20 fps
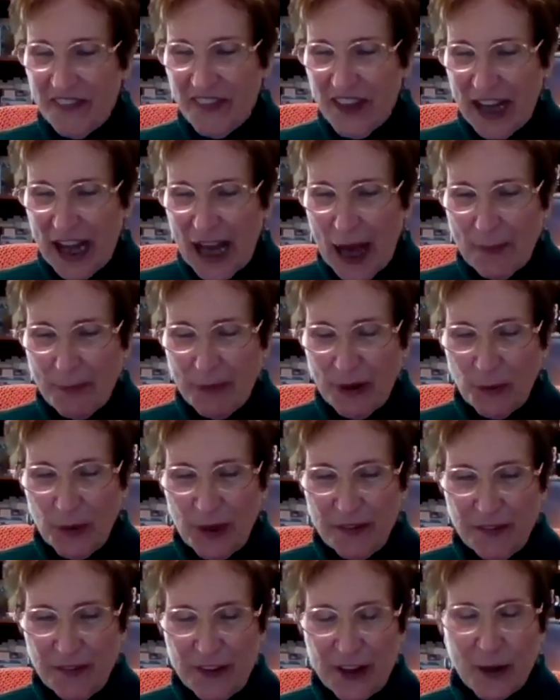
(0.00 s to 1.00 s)
that happened,
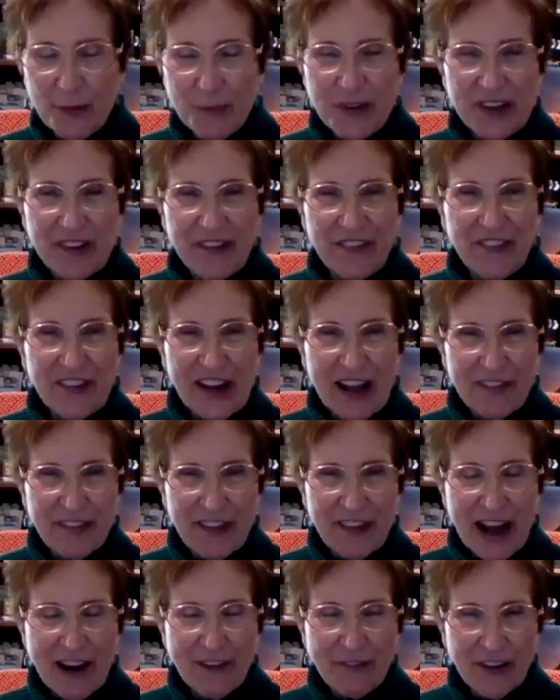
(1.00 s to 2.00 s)
we filmed in South
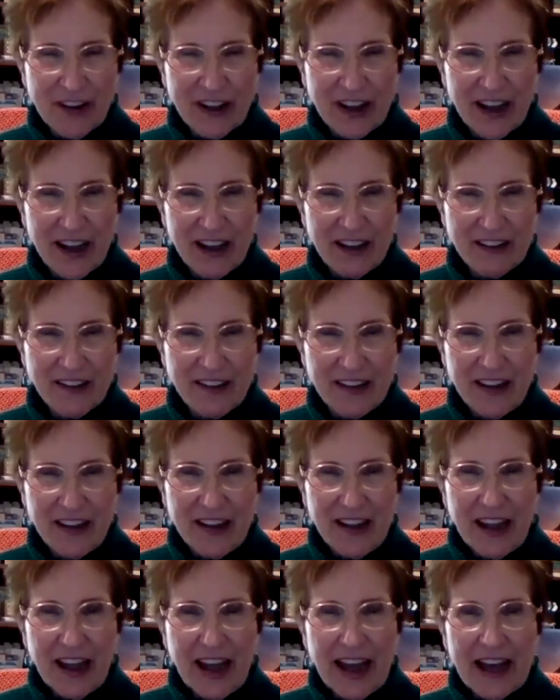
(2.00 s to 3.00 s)
Africa,
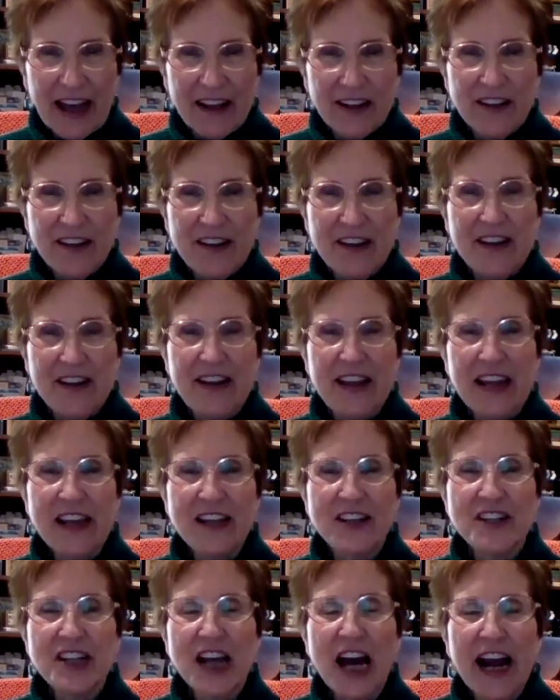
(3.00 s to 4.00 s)
and the
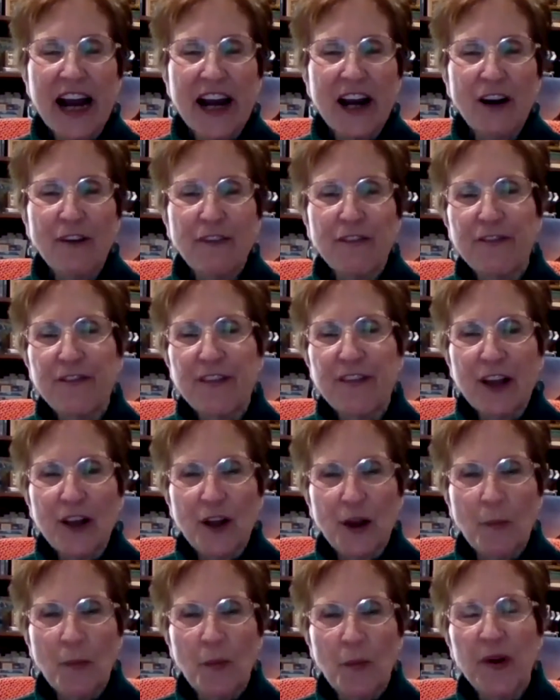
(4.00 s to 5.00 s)
entire
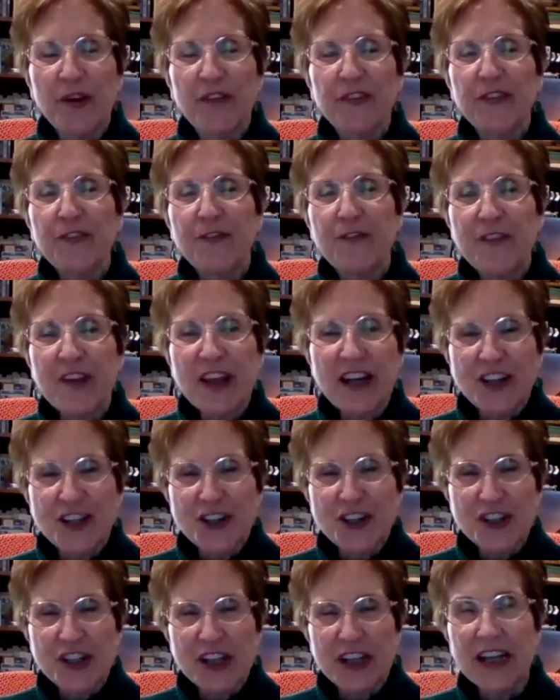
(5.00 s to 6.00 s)
film was
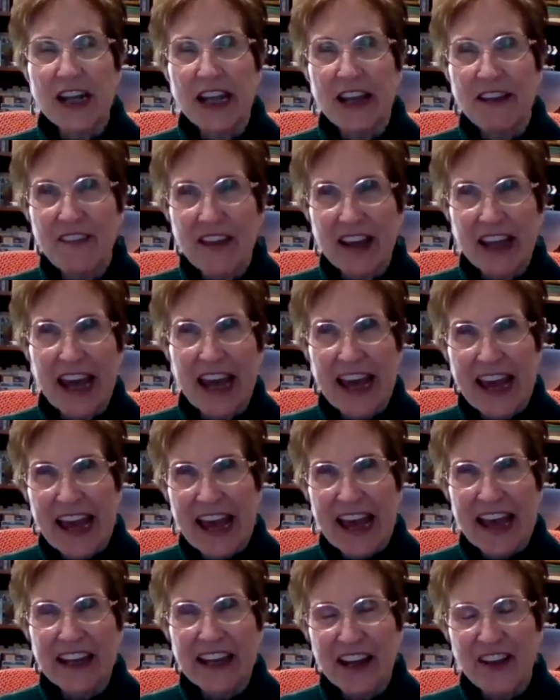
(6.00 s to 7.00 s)
finished and in the
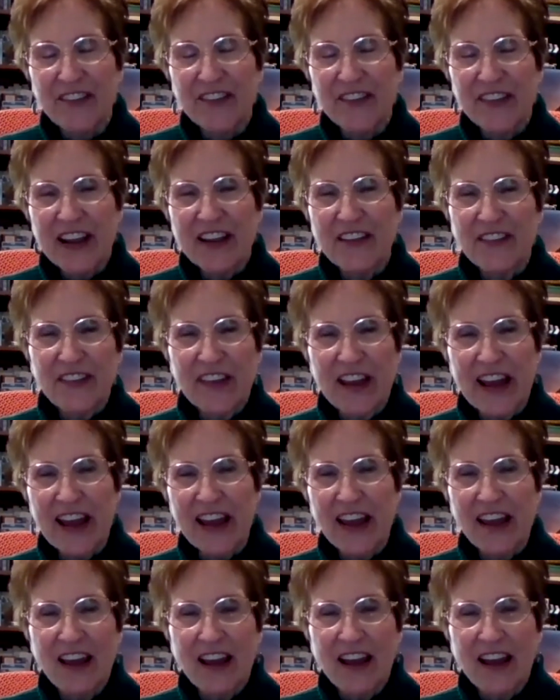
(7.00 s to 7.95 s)
can, as they say,